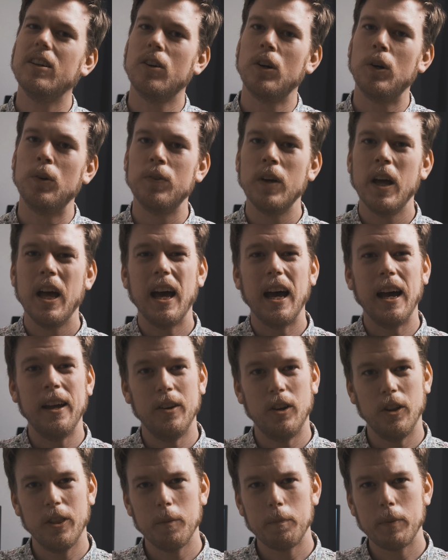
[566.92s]
of
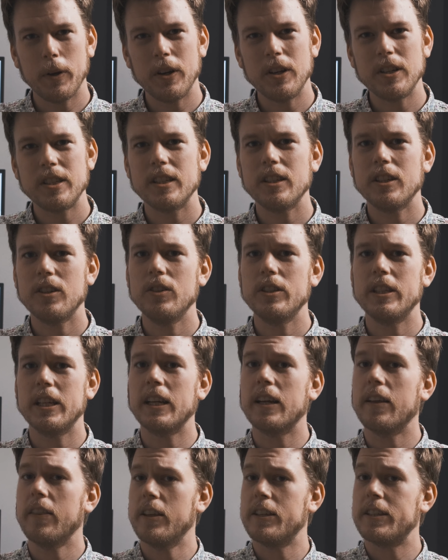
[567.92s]
another person
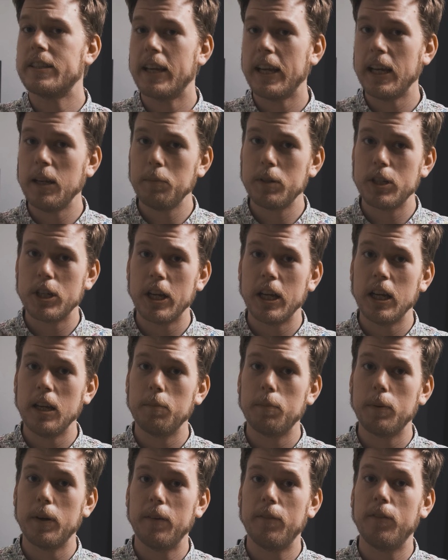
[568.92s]
using the same
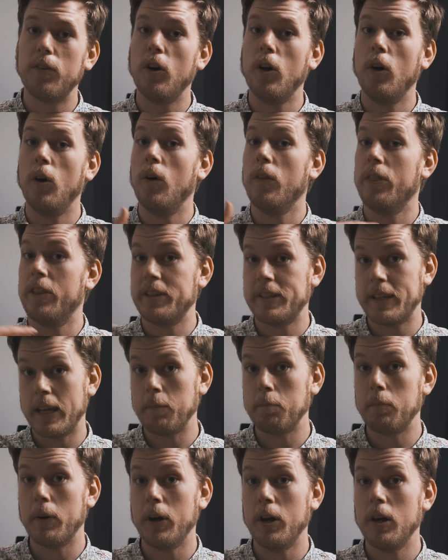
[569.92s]
shape for the
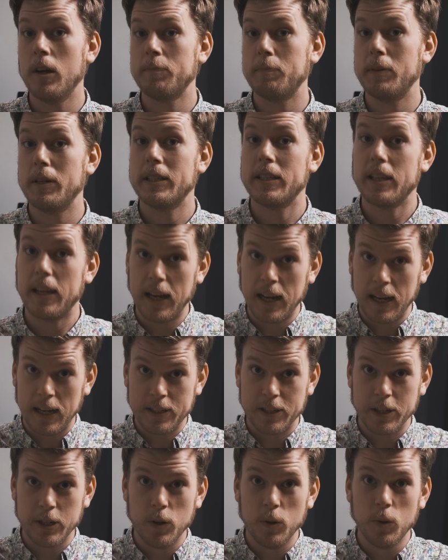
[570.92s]
same purpose
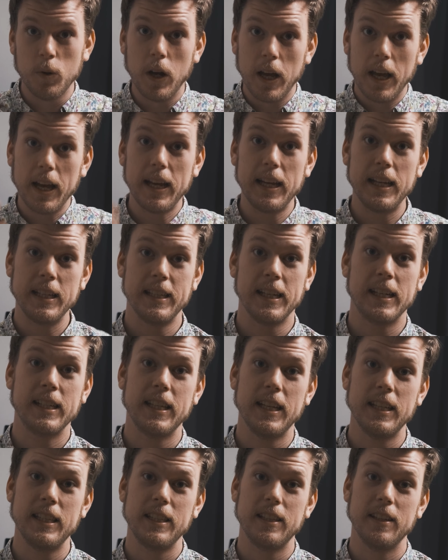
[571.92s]
as you is
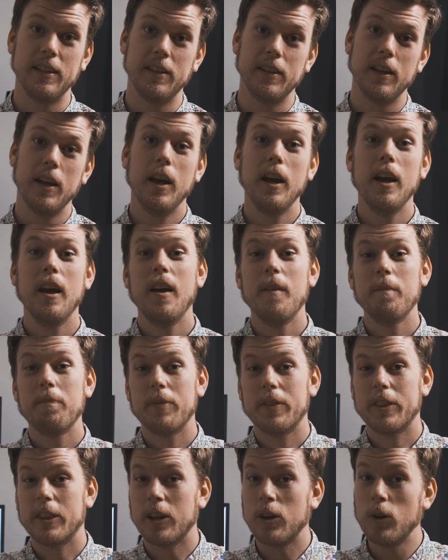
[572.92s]
existent.
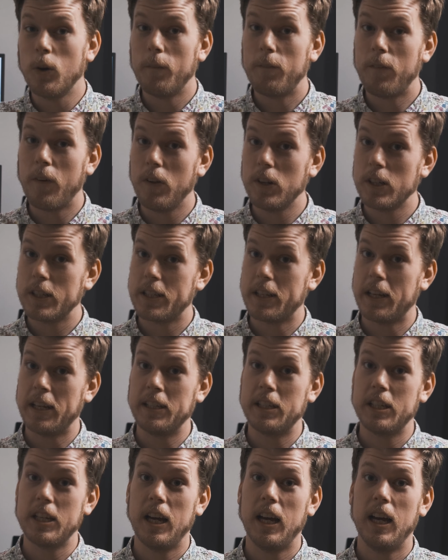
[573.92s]
The good folks
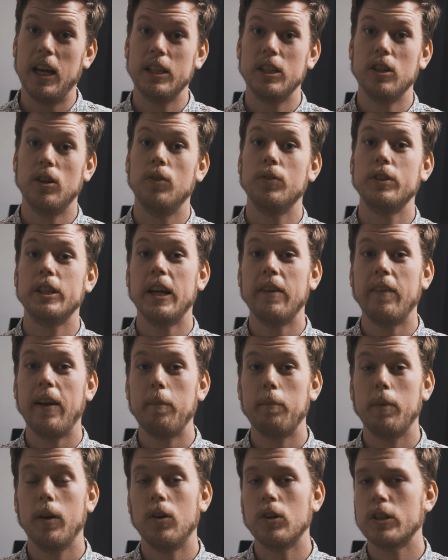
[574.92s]
in charge of
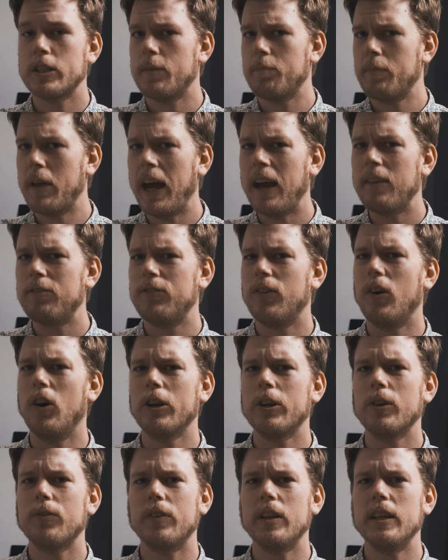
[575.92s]
GenerateBlocks have
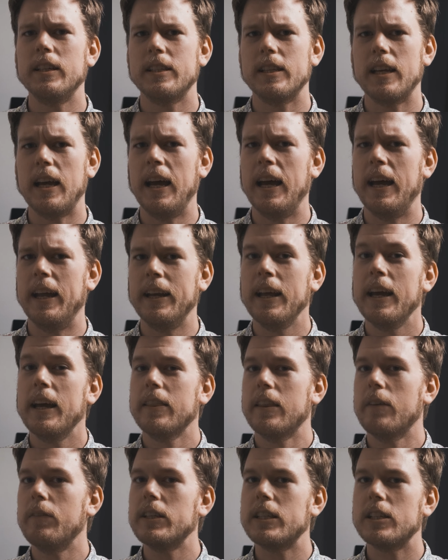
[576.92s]
thought of this, and
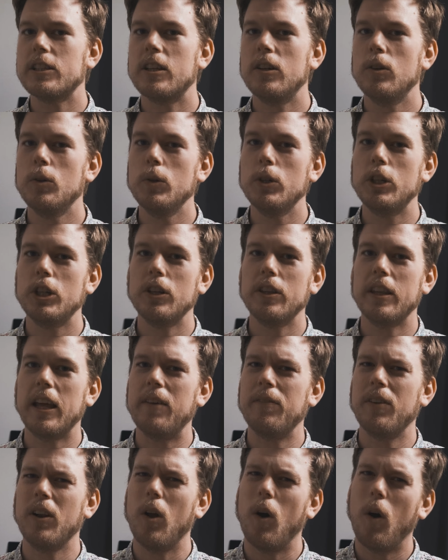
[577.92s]
there is a solution
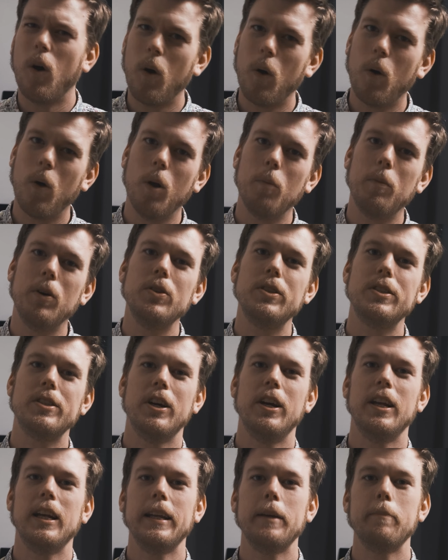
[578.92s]
that will almost
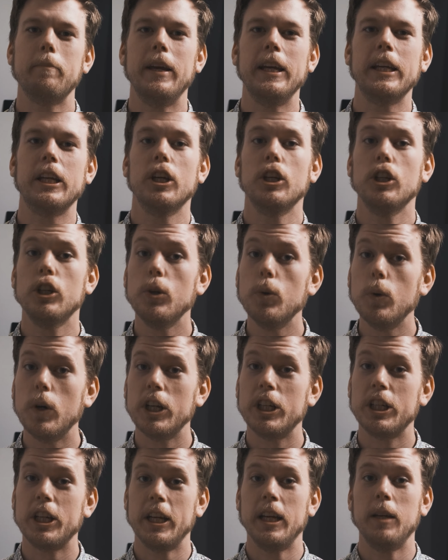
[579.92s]
certainly make your
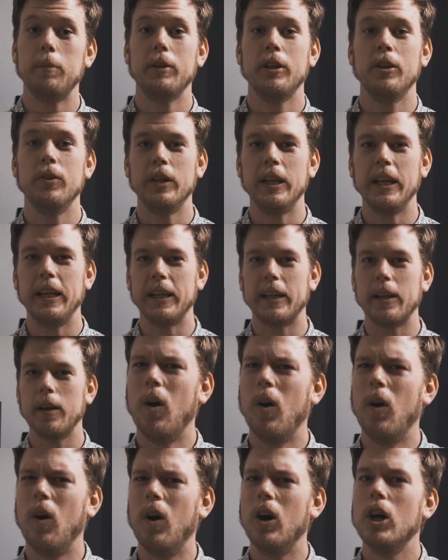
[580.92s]
shape unique,
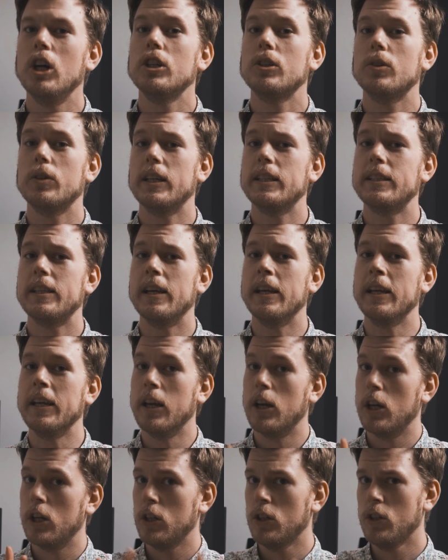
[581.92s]
or should I say,
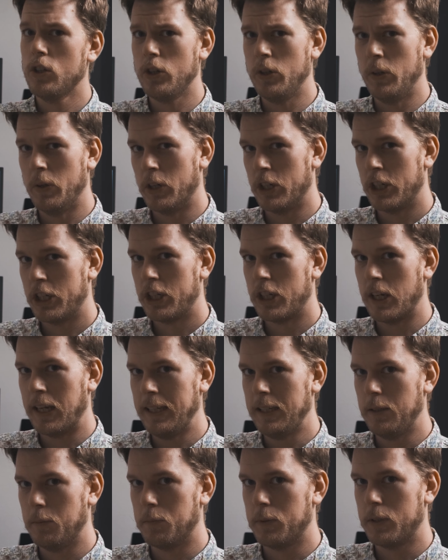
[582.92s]
your
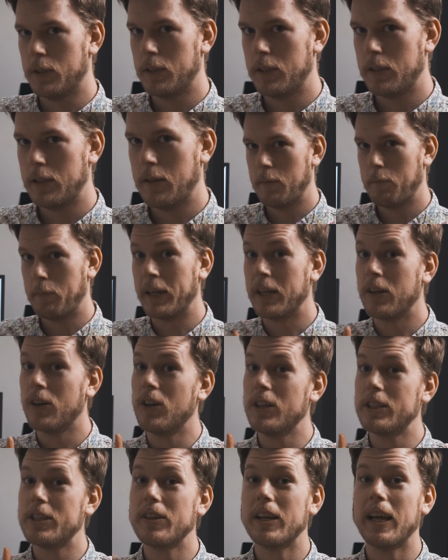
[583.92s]
shapes.
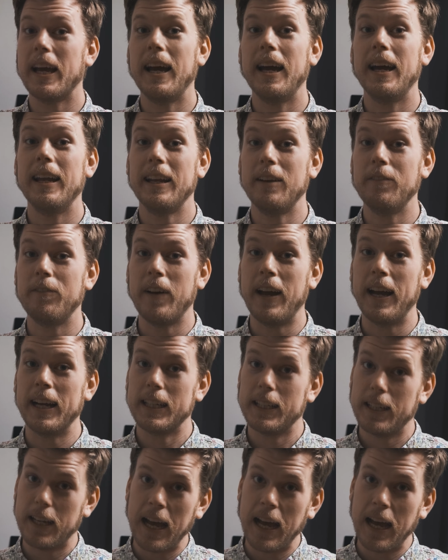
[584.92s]
because you can, in fact,